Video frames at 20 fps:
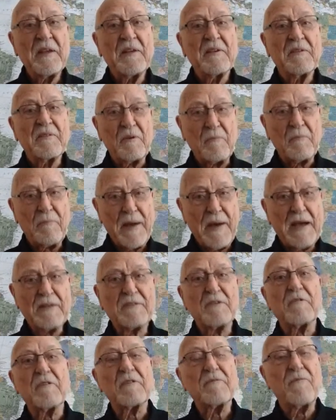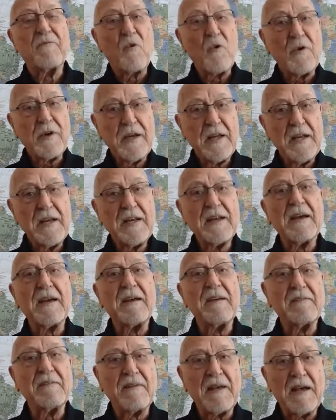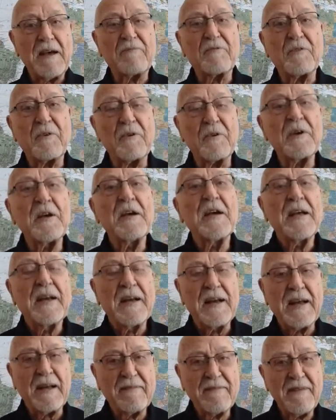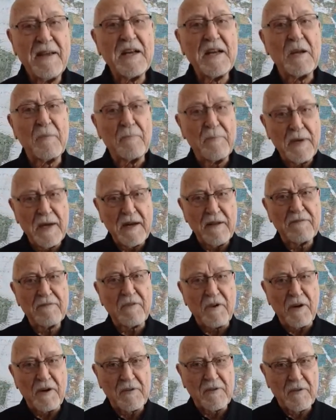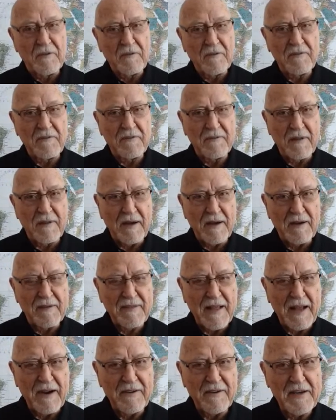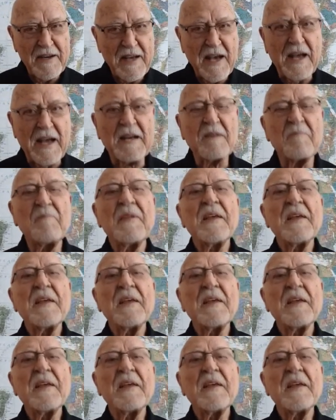So Passover is 14 days after next Sunday, but it starts on Saturday night.